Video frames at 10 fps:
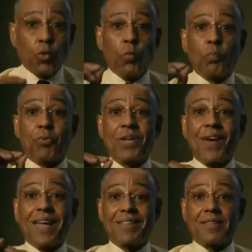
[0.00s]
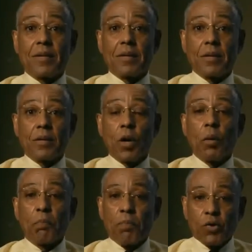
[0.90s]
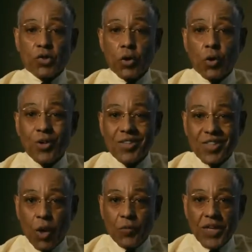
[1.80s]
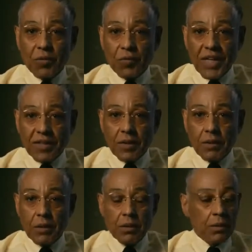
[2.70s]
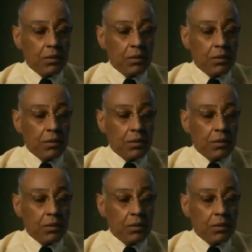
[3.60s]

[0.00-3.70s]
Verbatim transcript: to prevent personal, self inflicted.